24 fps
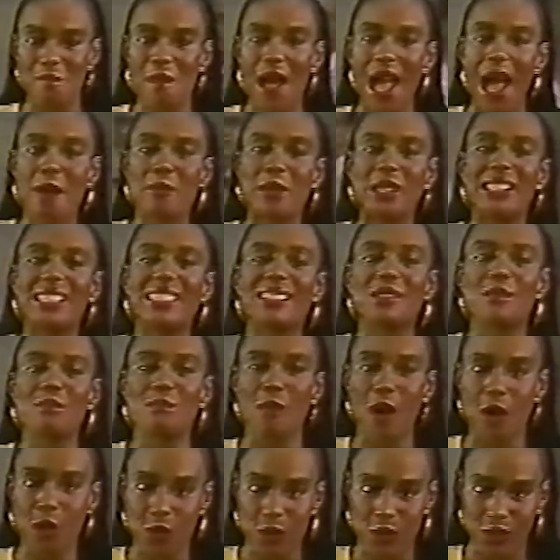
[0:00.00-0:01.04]
from mammies to
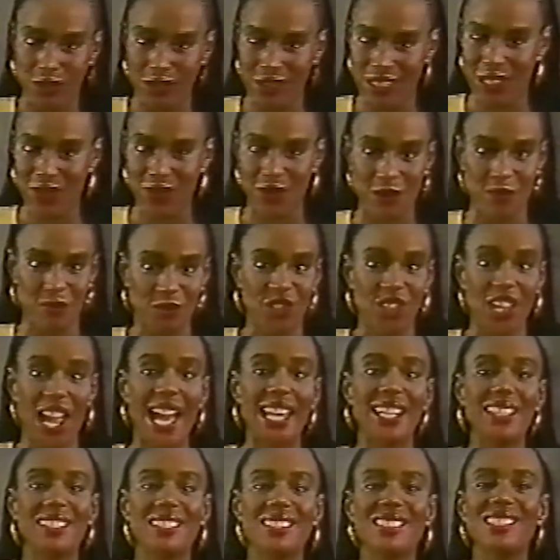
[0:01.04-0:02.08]
moguls, from
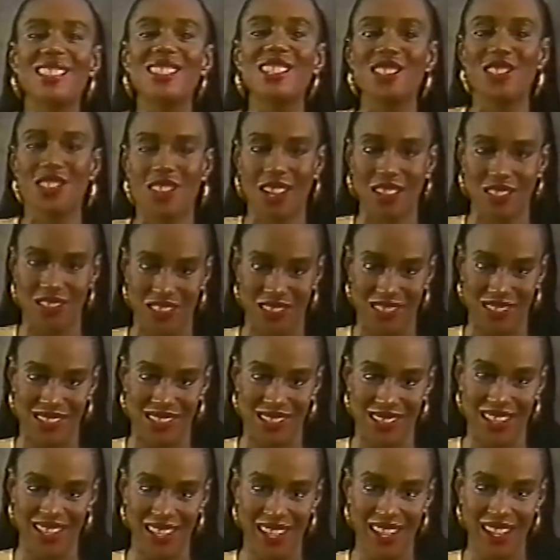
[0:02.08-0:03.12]
janitors to
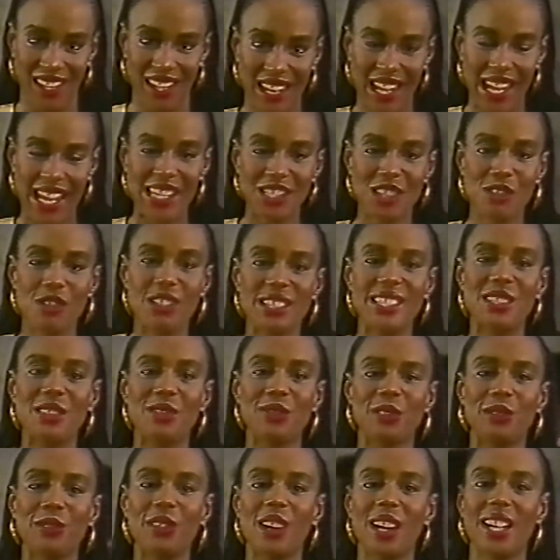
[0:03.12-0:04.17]
judges. Here's
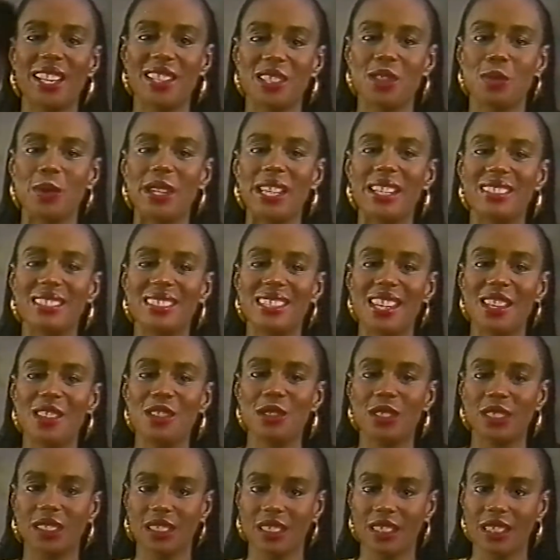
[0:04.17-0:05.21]
Christopher Vaughn as we
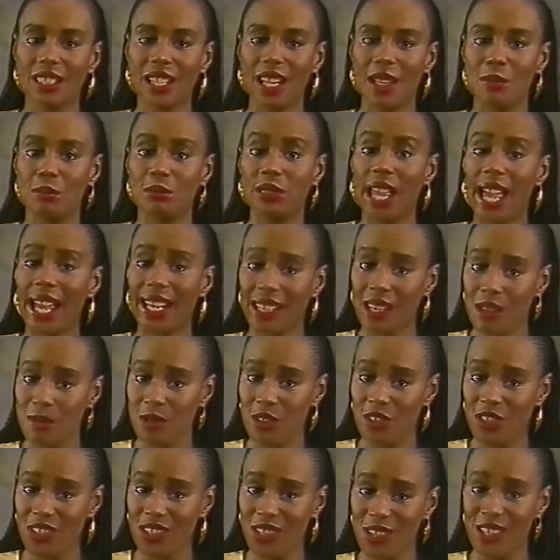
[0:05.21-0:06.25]
continue to look at black
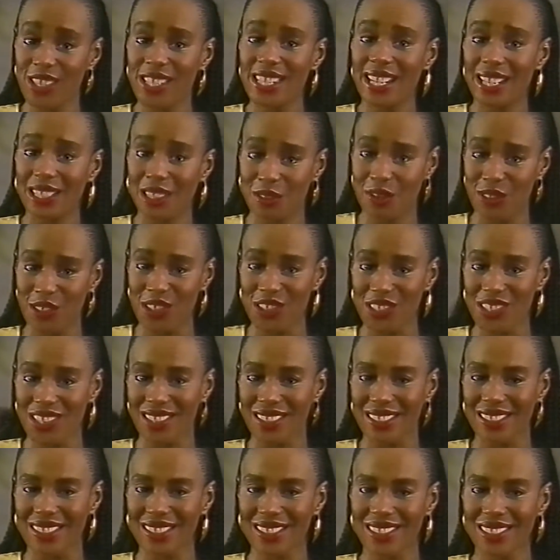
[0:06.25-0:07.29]
images on television.